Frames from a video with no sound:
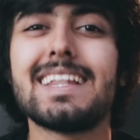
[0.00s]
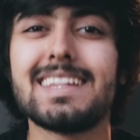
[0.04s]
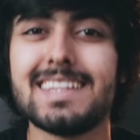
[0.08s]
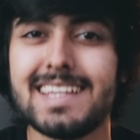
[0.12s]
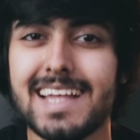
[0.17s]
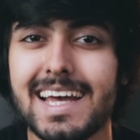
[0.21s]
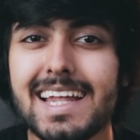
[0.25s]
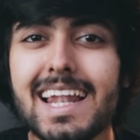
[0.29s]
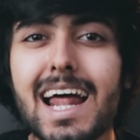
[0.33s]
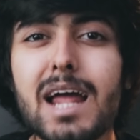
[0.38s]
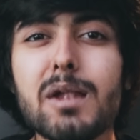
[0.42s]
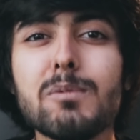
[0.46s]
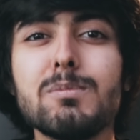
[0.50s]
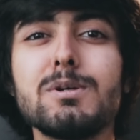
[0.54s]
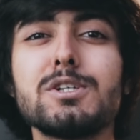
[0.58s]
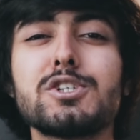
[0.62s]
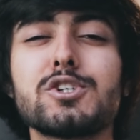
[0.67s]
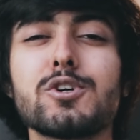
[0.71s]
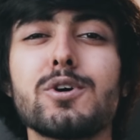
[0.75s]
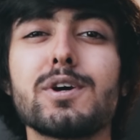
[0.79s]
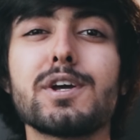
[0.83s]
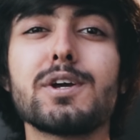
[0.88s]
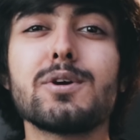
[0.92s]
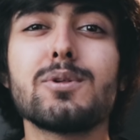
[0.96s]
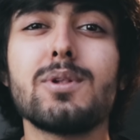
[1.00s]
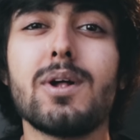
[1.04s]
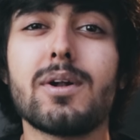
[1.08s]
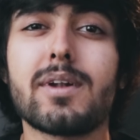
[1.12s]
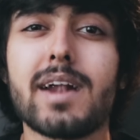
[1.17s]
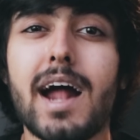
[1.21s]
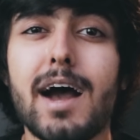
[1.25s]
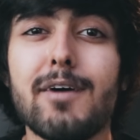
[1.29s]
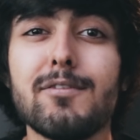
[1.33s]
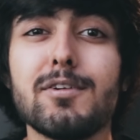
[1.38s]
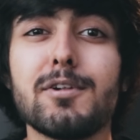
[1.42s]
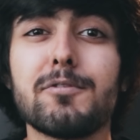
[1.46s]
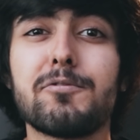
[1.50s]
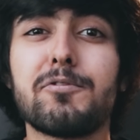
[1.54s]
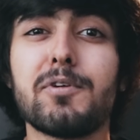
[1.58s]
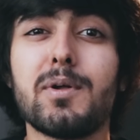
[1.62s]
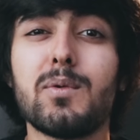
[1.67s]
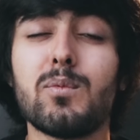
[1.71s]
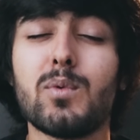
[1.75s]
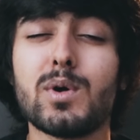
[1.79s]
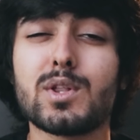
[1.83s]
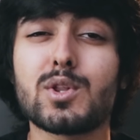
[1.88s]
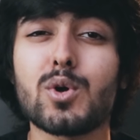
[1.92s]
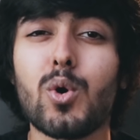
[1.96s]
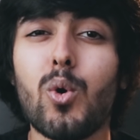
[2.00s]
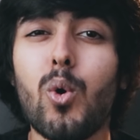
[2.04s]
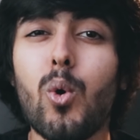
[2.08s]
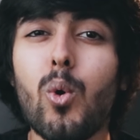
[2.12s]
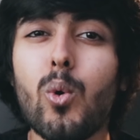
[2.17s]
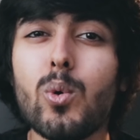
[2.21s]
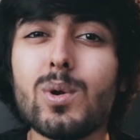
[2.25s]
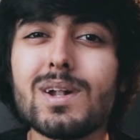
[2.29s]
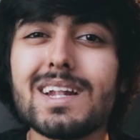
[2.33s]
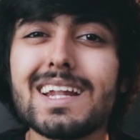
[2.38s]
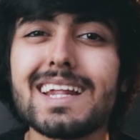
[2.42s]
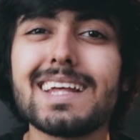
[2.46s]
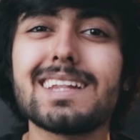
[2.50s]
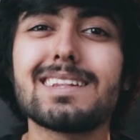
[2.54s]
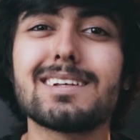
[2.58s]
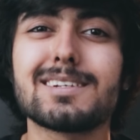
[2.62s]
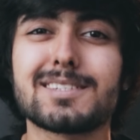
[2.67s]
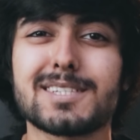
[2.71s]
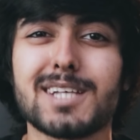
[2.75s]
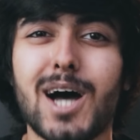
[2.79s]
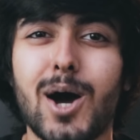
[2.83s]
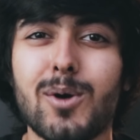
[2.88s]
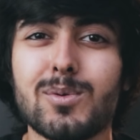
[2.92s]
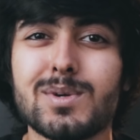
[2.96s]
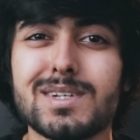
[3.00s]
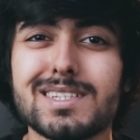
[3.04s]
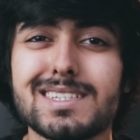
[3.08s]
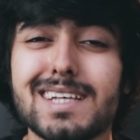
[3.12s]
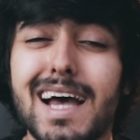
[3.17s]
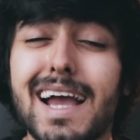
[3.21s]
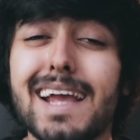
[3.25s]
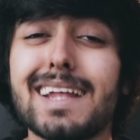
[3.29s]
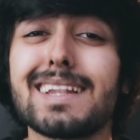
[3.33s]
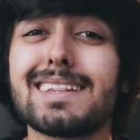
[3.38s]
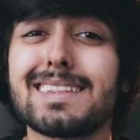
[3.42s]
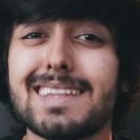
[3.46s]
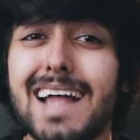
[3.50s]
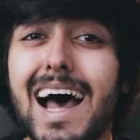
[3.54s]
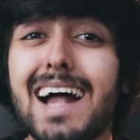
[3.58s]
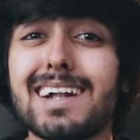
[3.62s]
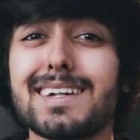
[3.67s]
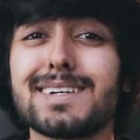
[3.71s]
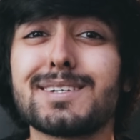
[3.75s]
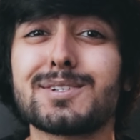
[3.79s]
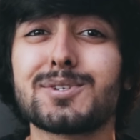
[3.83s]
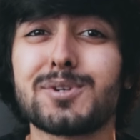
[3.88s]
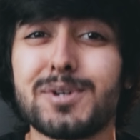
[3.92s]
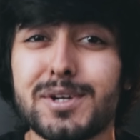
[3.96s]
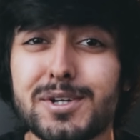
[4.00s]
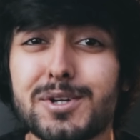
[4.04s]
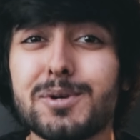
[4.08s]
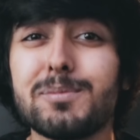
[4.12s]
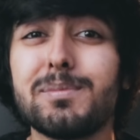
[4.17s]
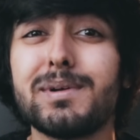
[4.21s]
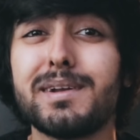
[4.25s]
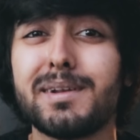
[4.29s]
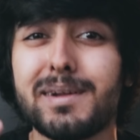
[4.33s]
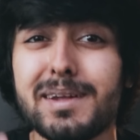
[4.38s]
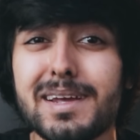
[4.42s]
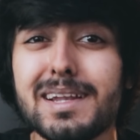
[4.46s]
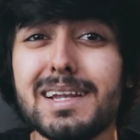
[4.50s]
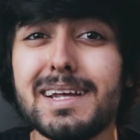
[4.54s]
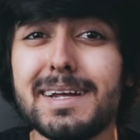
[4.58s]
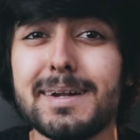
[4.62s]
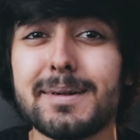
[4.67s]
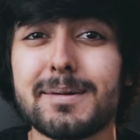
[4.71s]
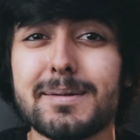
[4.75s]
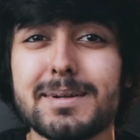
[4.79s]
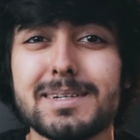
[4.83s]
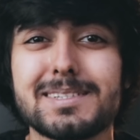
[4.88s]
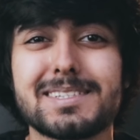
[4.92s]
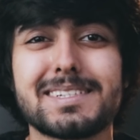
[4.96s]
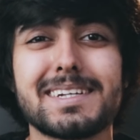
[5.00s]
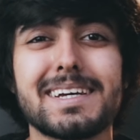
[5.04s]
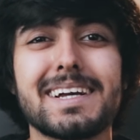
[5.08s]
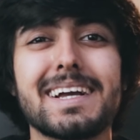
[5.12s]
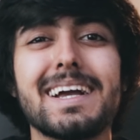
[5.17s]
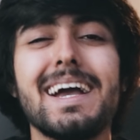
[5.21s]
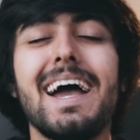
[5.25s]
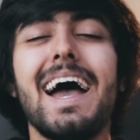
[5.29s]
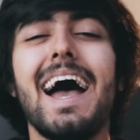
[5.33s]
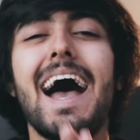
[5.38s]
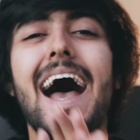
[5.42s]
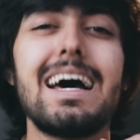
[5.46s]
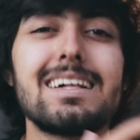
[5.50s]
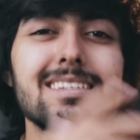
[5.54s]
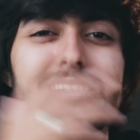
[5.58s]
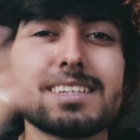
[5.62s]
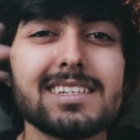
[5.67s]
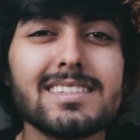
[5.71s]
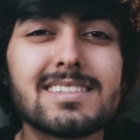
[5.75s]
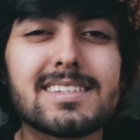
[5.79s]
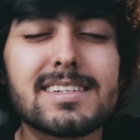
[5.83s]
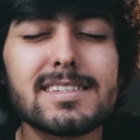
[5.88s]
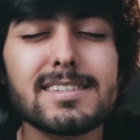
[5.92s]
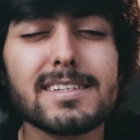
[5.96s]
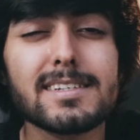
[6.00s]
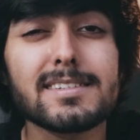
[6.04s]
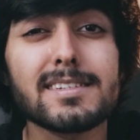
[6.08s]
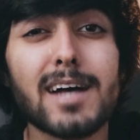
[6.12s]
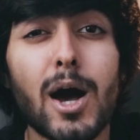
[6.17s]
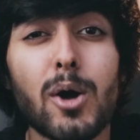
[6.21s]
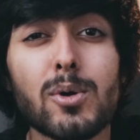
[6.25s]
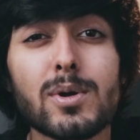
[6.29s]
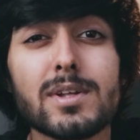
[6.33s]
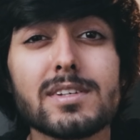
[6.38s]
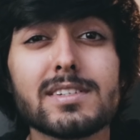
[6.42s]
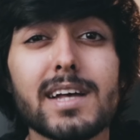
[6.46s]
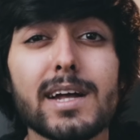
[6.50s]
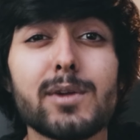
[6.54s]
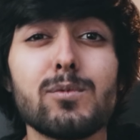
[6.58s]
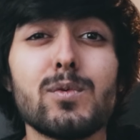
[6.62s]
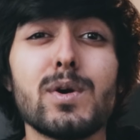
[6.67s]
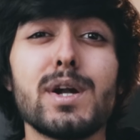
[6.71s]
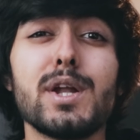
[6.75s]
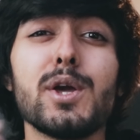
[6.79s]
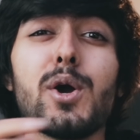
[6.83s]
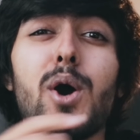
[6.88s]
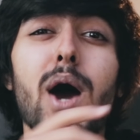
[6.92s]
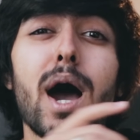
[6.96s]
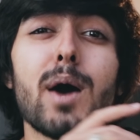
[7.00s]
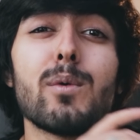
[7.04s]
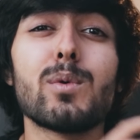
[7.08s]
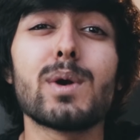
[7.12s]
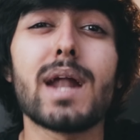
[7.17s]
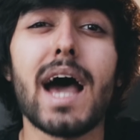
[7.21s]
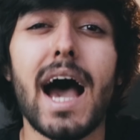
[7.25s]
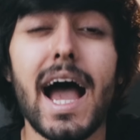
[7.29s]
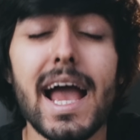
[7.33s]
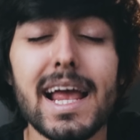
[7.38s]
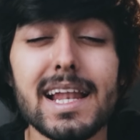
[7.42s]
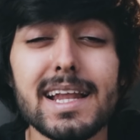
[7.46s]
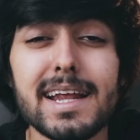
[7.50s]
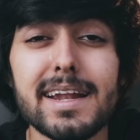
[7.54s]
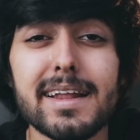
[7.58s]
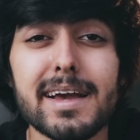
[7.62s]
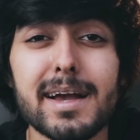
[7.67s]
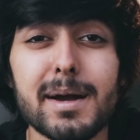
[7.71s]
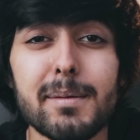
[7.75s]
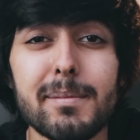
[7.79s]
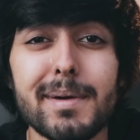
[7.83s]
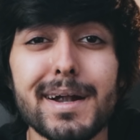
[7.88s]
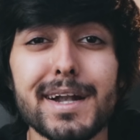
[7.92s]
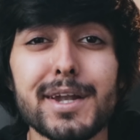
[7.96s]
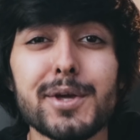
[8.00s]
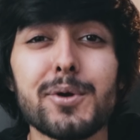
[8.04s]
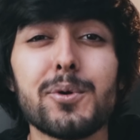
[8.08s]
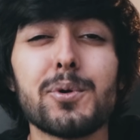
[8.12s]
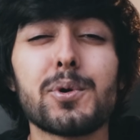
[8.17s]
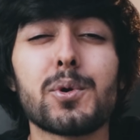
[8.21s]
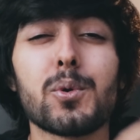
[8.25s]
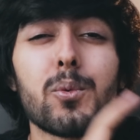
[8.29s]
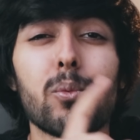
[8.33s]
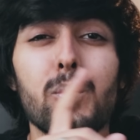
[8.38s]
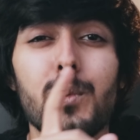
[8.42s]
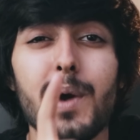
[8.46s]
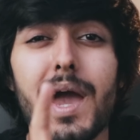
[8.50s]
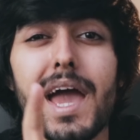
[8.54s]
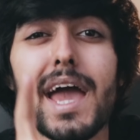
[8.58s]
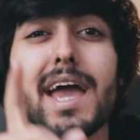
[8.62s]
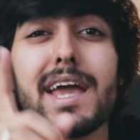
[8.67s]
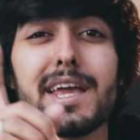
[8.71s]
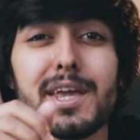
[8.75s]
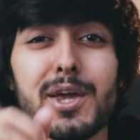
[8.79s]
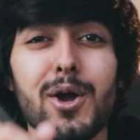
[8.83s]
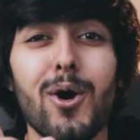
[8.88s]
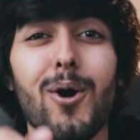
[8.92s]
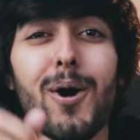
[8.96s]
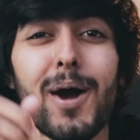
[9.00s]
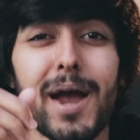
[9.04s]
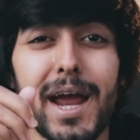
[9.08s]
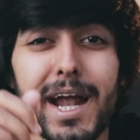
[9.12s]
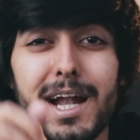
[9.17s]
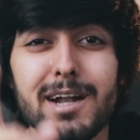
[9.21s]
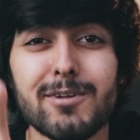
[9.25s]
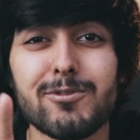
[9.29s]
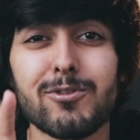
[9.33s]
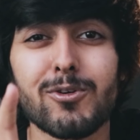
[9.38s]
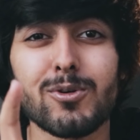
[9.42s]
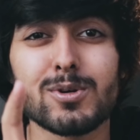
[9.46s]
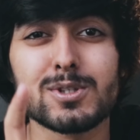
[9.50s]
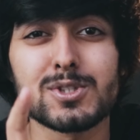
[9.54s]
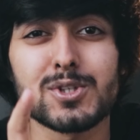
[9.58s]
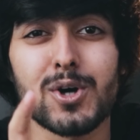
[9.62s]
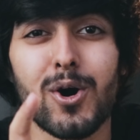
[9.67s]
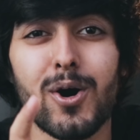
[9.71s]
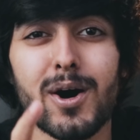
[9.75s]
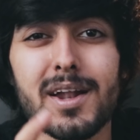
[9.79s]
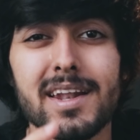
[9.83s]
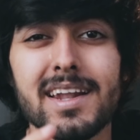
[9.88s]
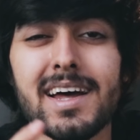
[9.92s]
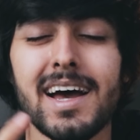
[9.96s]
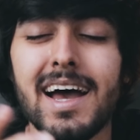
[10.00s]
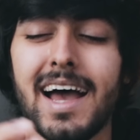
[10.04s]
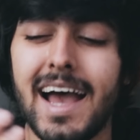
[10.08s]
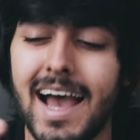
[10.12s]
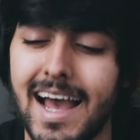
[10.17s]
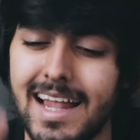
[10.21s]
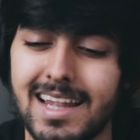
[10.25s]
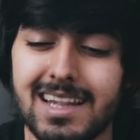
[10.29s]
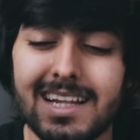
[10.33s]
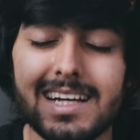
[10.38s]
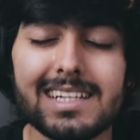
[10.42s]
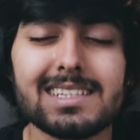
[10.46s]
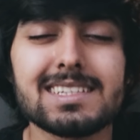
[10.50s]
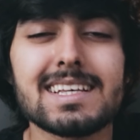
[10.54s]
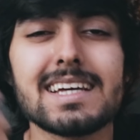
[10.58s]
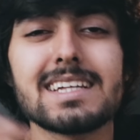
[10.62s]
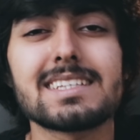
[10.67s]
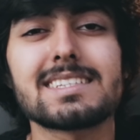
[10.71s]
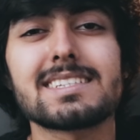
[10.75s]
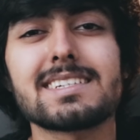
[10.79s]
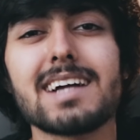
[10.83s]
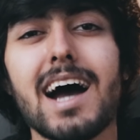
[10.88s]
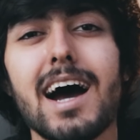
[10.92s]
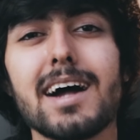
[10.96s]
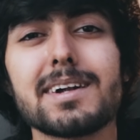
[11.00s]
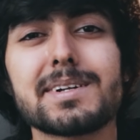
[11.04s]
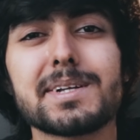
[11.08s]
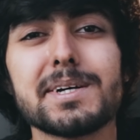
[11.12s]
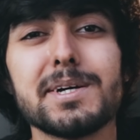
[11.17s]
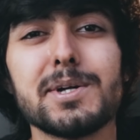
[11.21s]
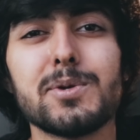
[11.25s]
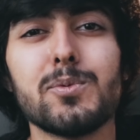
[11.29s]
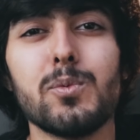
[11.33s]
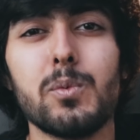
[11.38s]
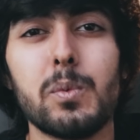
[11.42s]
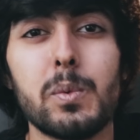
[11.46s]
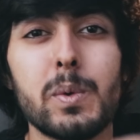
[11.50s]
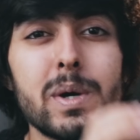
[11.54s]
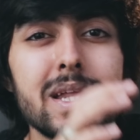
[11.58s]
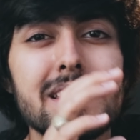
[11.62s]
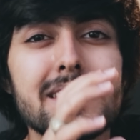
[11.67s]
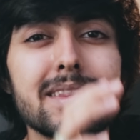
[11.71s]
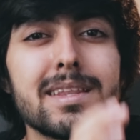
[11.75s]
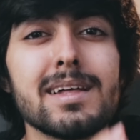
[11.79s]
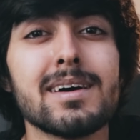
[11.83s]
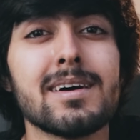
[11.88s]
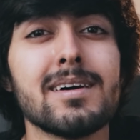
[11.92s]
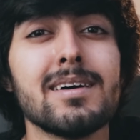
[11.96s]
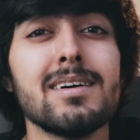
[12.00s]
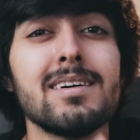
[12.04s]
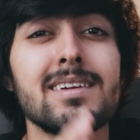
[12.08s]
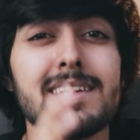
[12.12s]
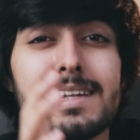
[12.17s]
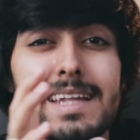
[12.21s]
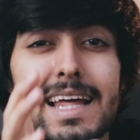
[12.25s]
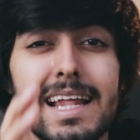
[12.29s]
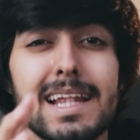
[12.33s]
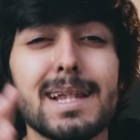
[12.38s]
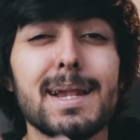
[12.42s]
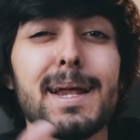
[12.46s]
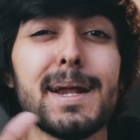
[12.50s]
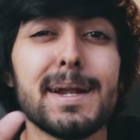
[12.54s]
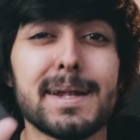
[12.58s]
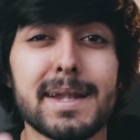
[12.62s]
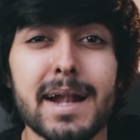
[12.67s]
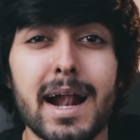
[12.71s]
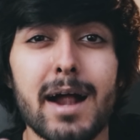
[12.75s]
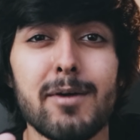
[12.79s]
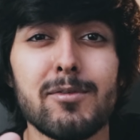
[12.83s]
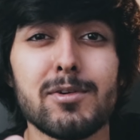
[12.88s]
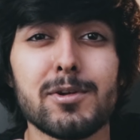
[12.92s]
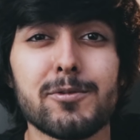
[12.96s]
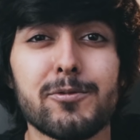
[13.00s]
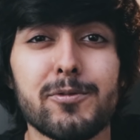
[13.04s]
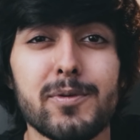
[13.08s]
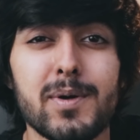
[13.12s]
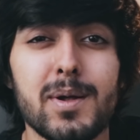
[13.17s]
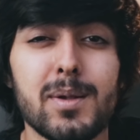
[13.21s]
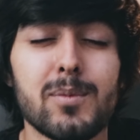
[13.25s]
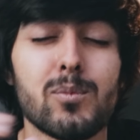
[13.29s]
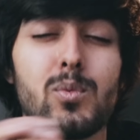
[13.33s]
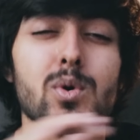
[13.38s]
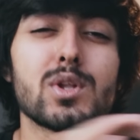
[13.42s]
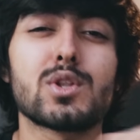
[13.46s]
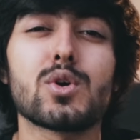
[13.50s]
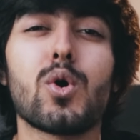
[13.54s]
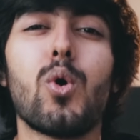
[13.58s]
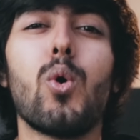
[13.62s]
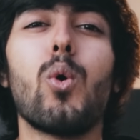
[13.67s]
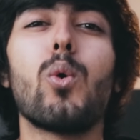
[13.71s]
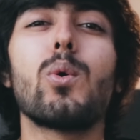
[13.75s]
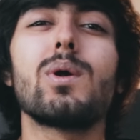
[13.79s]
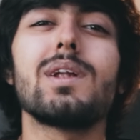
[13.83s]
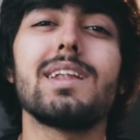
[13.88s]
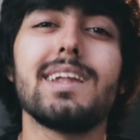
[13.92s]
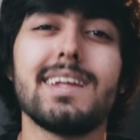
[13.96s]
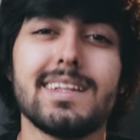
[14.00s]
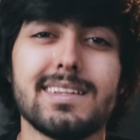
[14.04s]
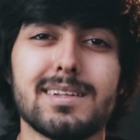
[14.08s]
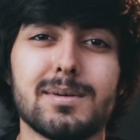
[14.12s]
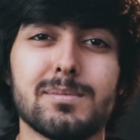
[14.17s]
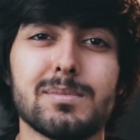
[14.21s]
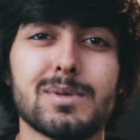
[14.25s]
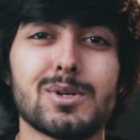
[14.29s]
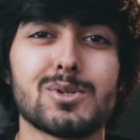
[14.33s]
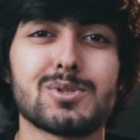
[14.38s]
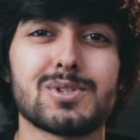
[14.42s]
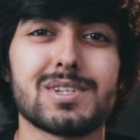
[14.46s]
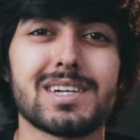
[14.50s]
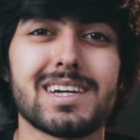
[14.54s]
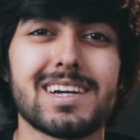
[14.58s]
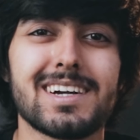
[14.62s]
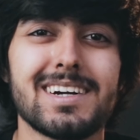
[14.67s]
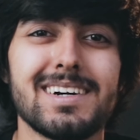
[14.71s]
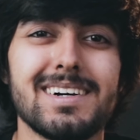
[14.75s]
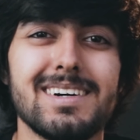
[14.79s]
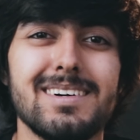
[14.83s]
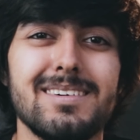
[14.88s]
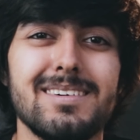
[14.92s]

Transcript: Then I'll be showing you the travel film with only the sound design. That is going to be really interesting. And since it's a sound design video, I would highly recommend you to wear your headphones on. And let's get started with the Delhi travel film with only the music.